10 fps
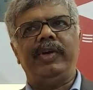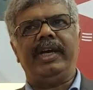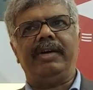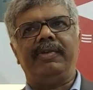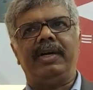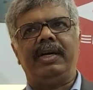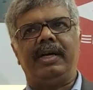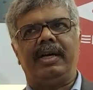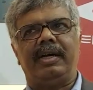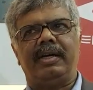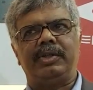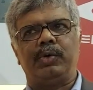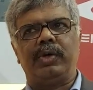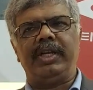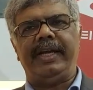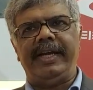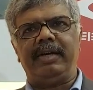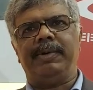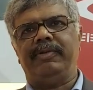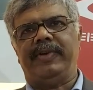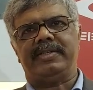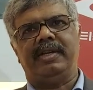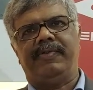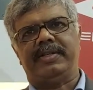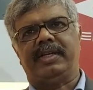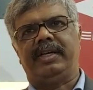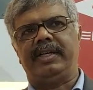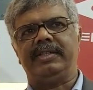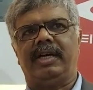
So we have totally 8 manufacturing facilities.